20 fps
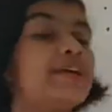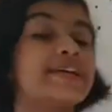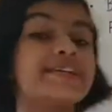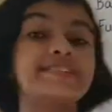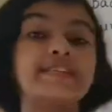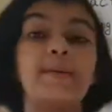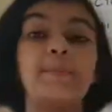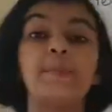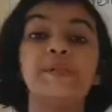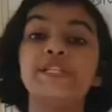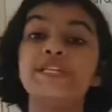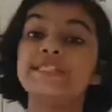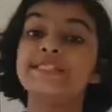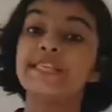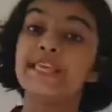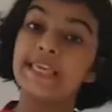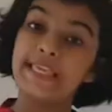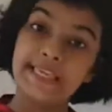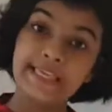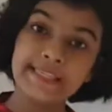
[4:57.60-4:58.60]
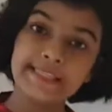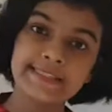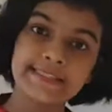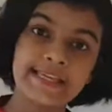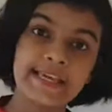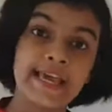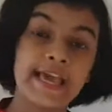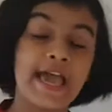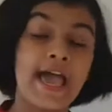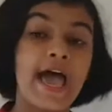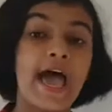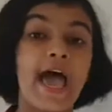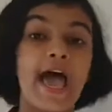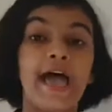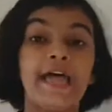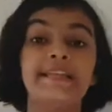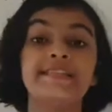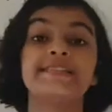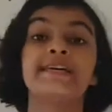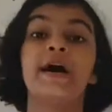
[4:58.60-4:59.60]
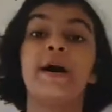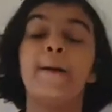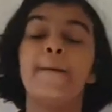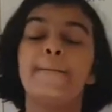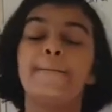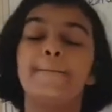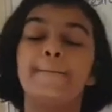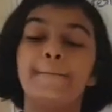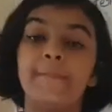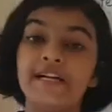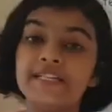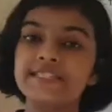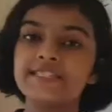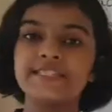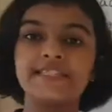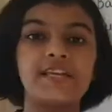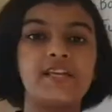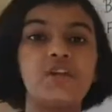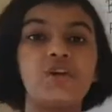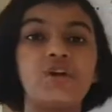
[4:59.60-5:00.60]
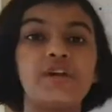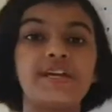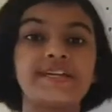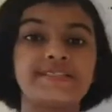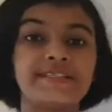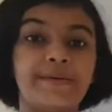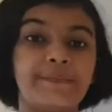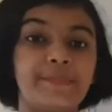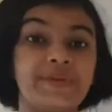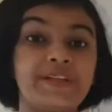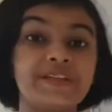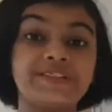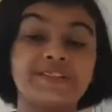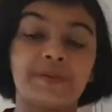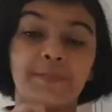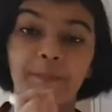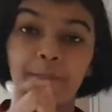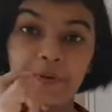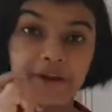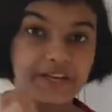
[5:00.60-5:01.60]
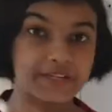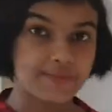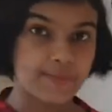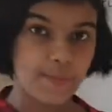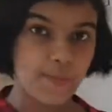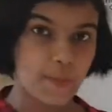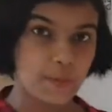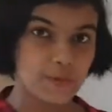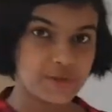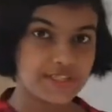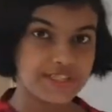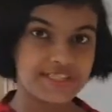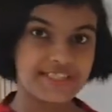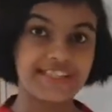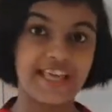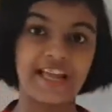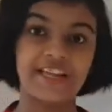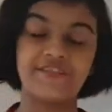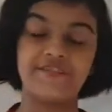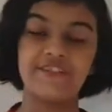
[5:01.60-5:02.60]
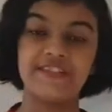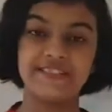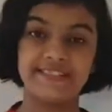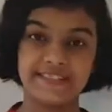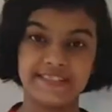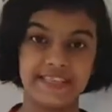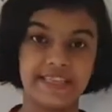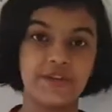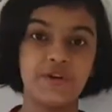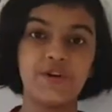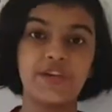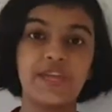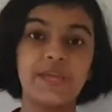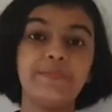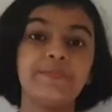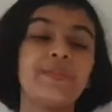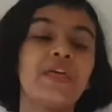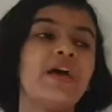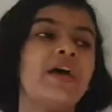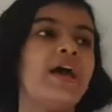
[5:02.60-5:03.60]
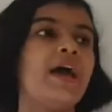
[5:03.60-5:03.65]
example is yeast and multicellular example is the bread mold that we see. Okay,